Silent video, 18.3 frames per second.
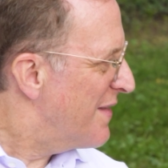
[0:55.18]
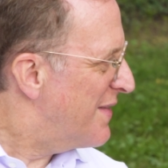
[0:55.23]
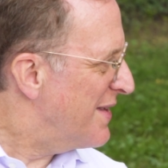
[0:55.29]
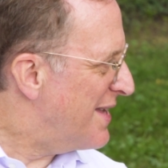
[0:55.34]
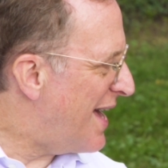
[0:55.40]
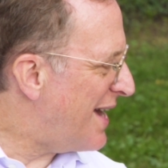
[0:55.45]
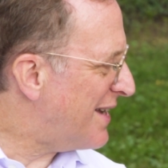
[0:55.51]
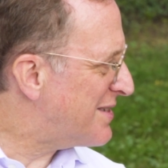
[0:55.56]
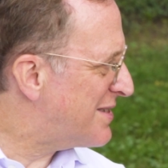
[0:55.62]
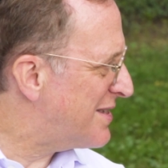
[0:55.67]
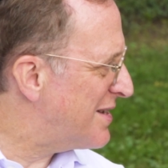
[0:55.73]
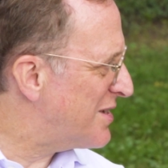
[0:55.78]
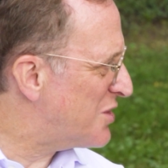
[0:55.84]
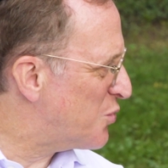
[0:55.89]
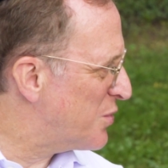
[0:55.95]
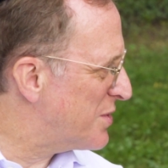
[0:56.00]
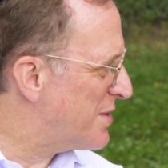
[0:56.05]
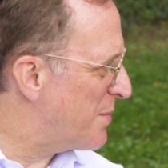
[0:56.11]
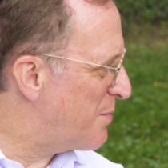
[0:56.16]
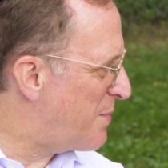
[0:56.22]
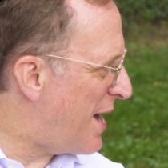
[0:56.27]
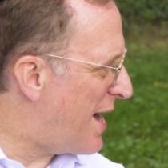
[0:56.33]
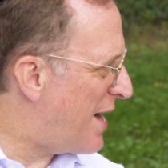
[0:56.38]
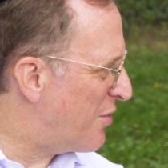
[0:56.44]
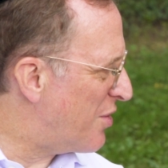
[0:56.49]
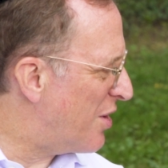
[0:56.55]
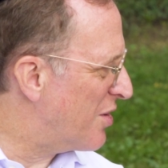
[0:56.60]
the Exodus was
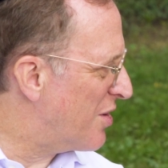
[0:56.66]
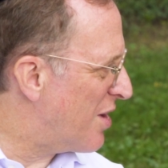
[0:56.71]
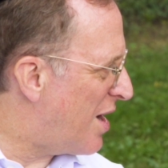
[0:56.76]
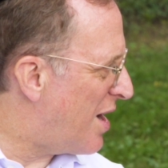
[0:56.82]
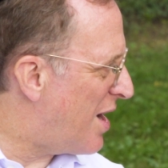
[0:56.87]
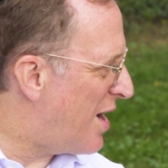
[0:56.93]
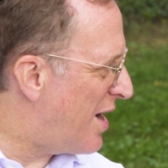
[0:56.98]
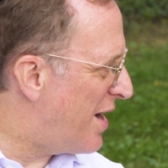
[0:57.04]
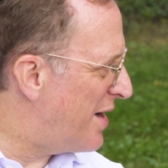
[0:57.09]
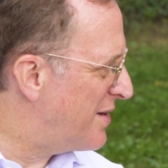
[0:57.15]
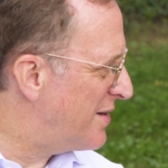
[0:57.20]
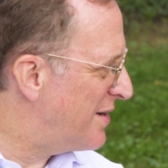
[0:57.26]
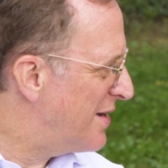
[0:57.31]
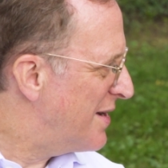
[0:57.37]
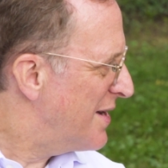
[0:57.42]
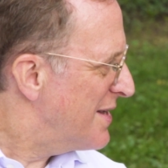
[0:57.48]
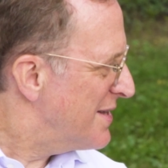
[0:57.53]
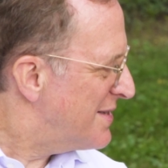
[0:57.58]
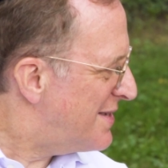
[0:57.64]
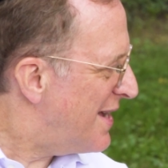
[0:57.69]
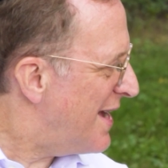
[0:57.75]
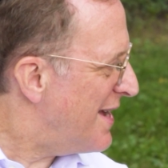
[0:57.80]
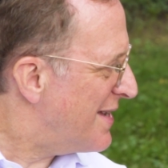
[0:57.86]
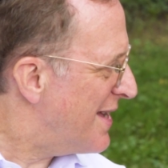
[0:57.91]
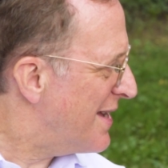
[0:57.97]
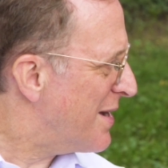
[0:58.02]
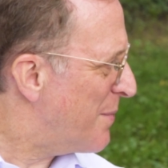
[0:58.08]
about a God
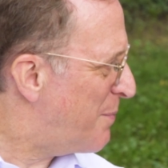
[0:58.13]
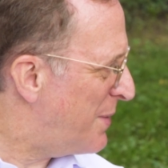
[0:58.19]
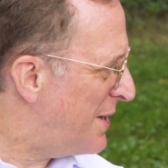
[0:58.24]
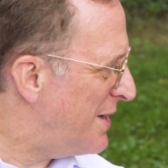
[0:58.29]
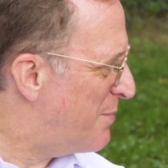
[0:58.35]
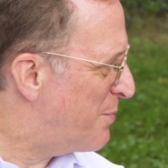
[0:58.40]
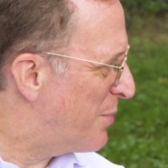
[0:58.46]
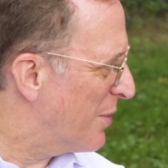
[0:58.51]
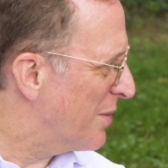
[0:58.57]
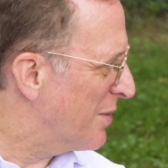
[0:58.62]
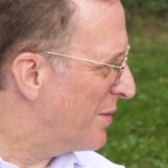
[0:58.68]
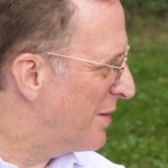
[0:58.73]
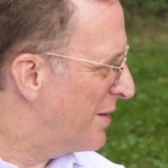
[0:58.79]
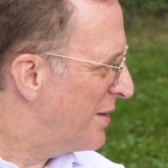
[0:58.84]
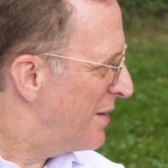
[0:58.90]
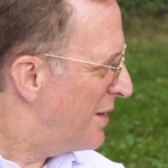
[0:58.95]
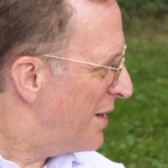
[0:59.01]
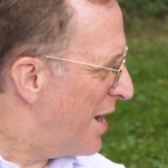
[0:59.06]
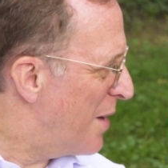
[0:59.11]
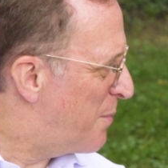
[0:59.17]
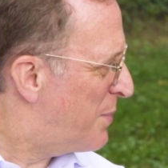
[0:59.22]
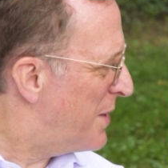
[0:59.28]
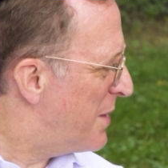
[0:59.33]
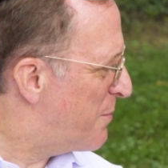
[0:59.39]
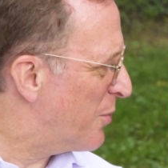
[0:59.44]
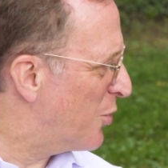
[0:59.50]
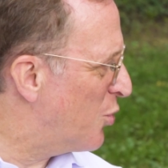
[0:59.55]
taking a people
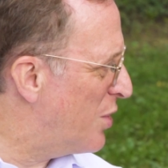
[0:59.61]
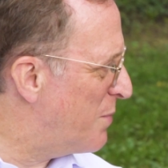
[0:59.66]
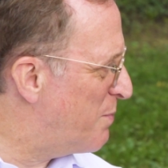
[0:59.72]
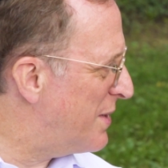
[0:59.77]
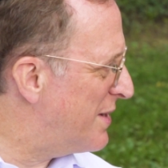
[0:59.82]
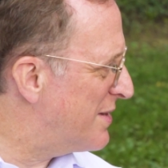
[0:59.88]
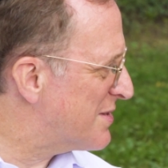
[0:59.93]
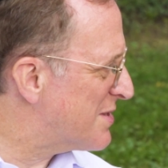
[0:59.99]
who had been